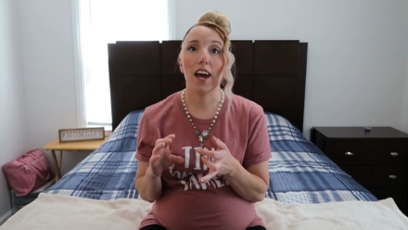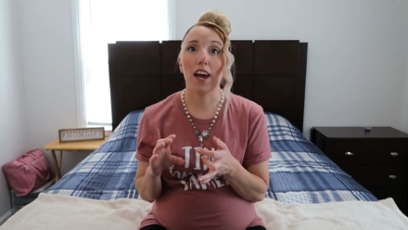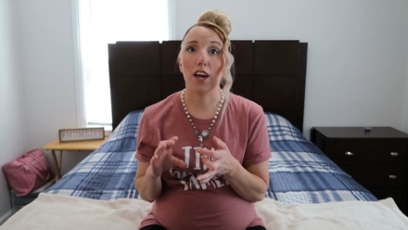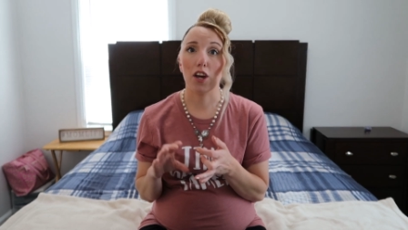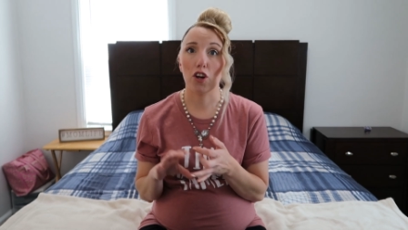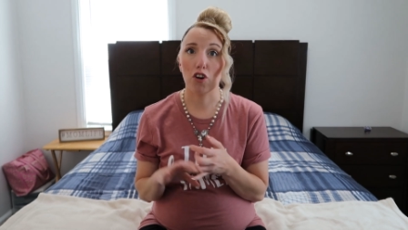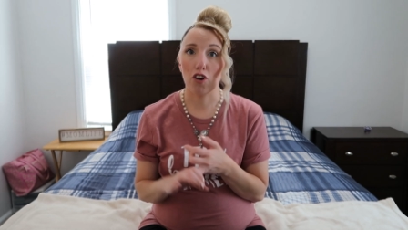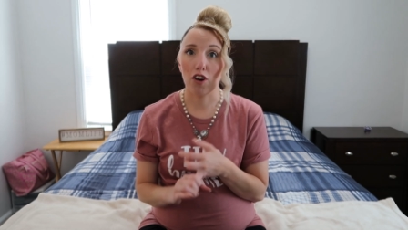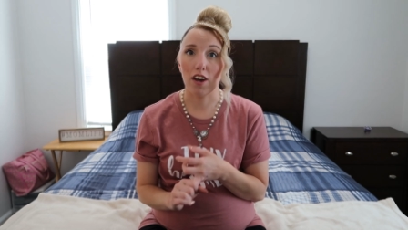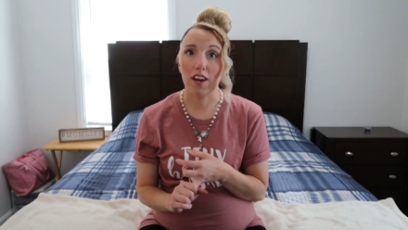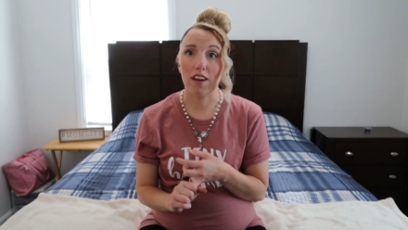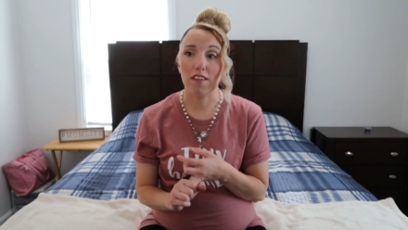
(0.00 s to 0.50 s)
I
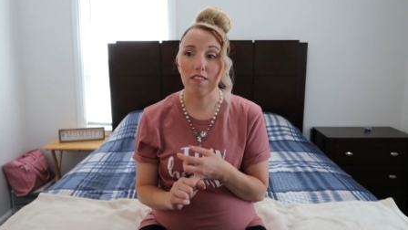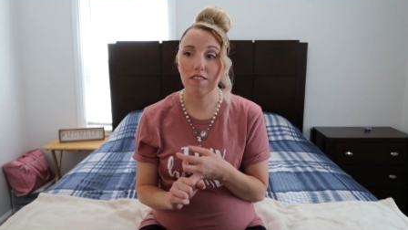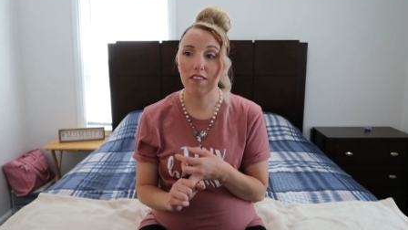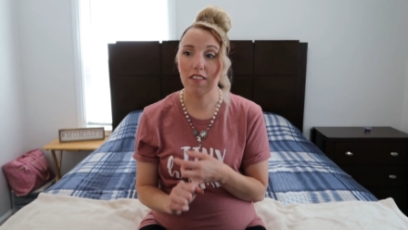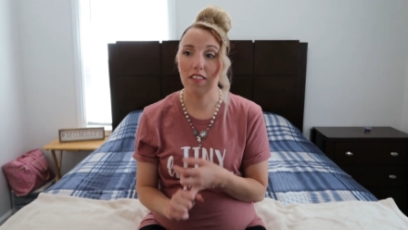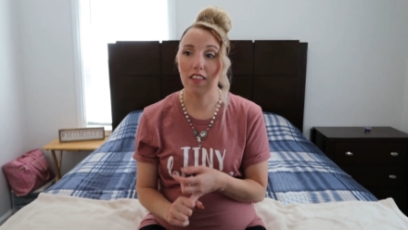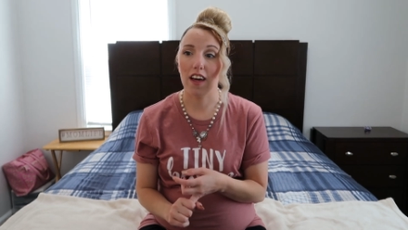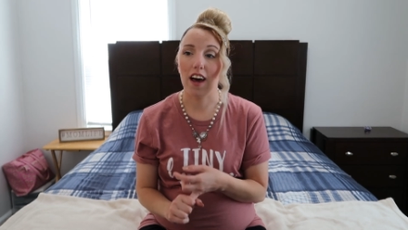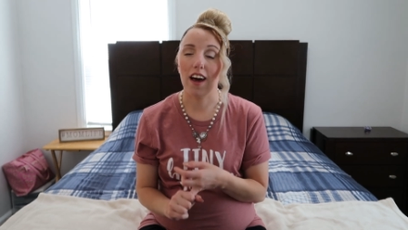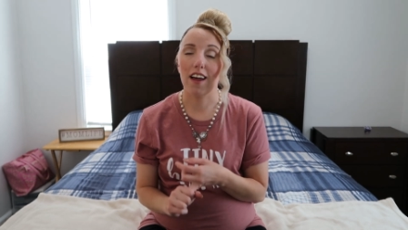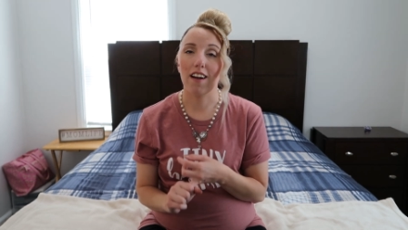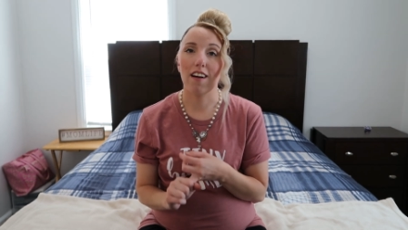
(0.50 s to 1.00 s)

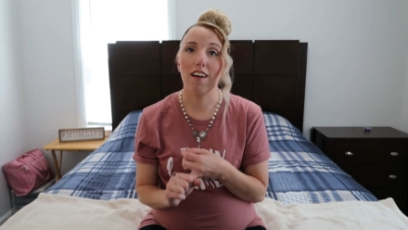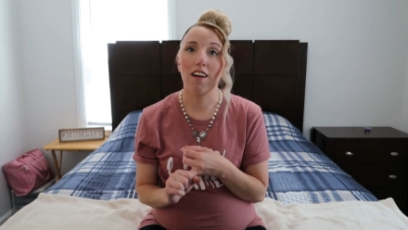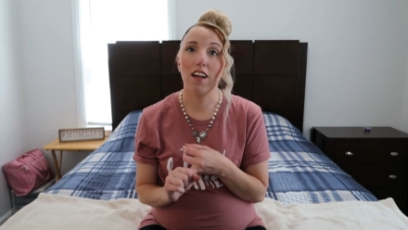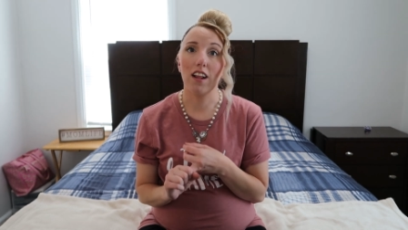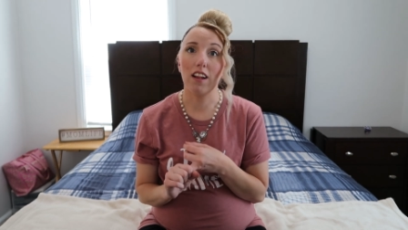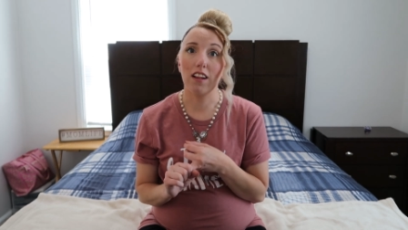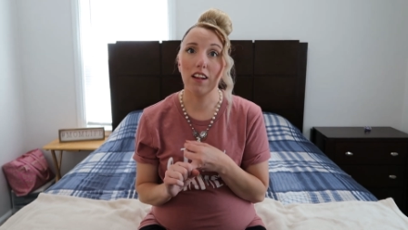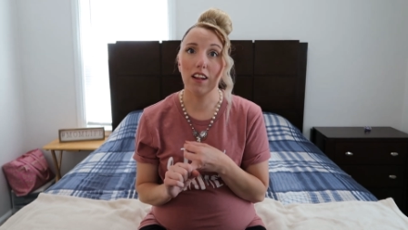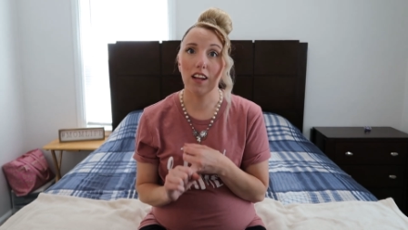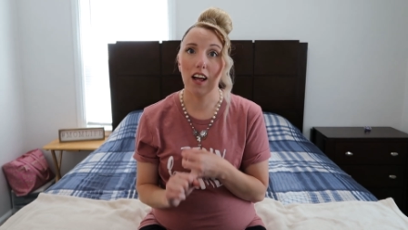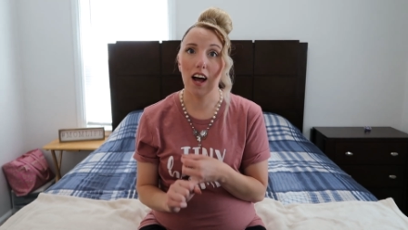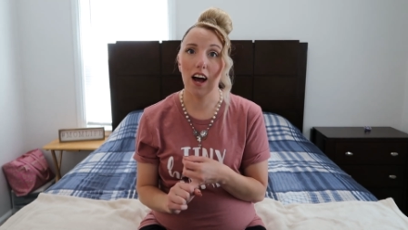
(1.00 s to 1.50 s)
craved that a
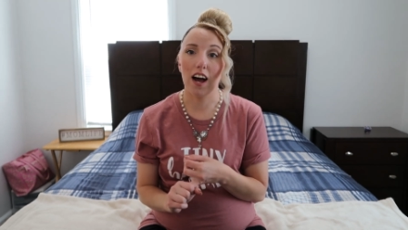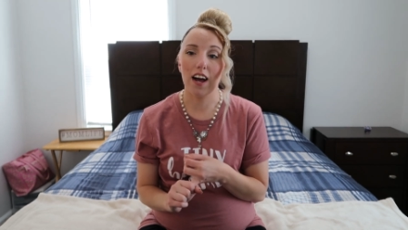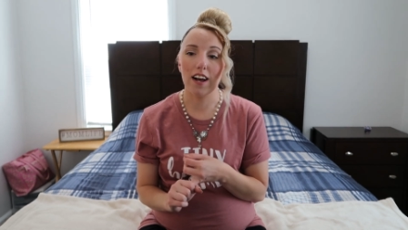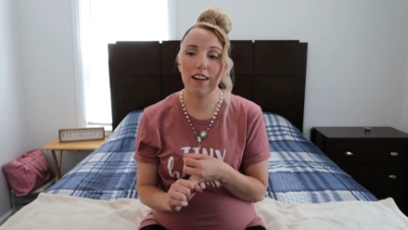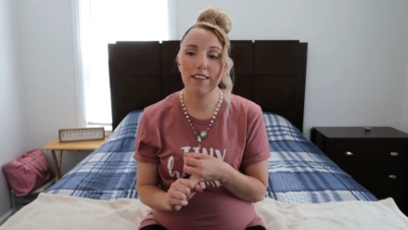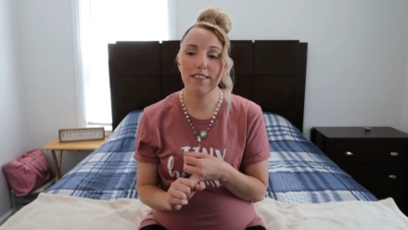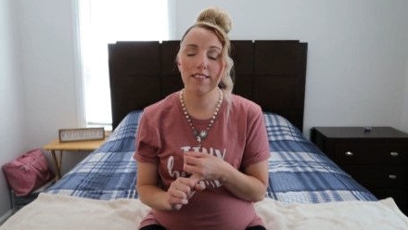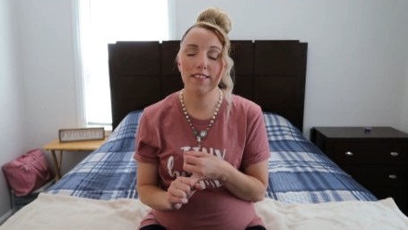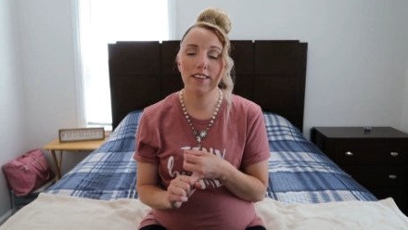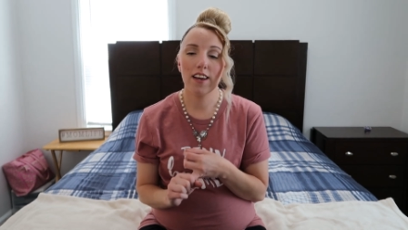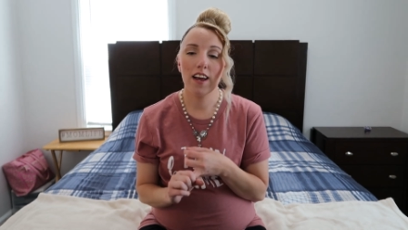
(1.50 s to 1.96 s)
lot.